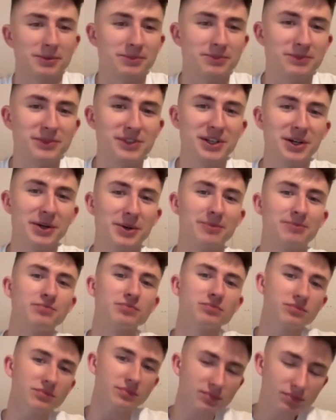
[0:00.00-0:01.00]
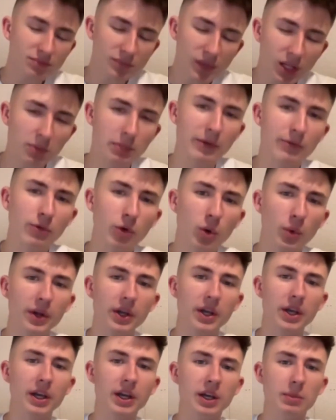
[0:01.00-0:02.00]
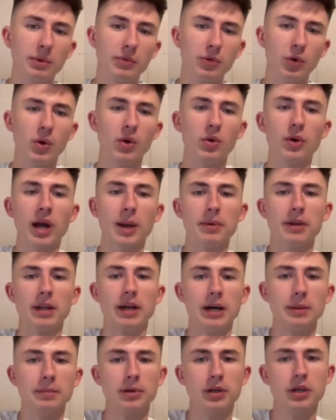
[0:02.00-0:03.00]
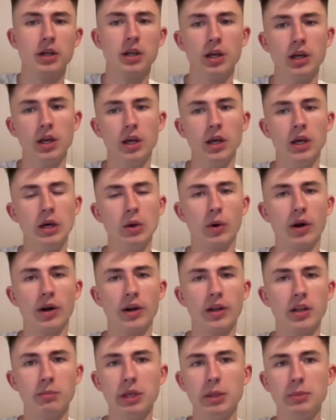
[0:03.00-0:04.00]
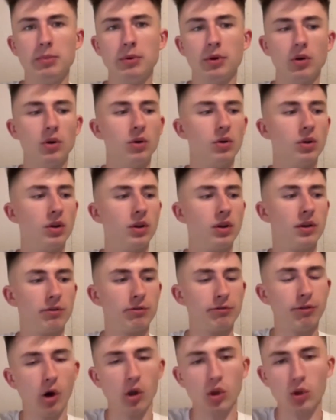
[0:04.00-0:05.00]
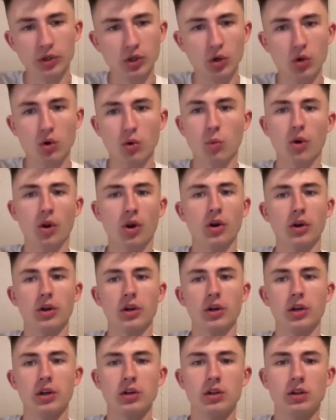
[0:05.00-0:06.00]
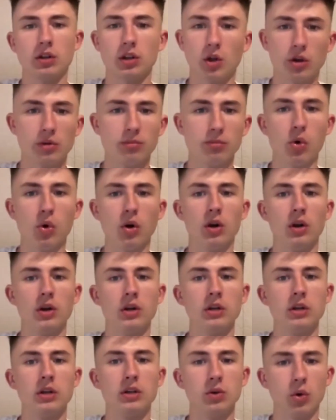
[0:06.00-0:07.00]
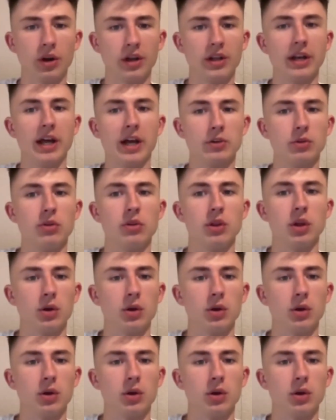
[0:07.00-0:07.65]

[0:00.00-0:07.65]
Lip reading: So before we wrap it up, where can people follow your work, learn more, or connect with you?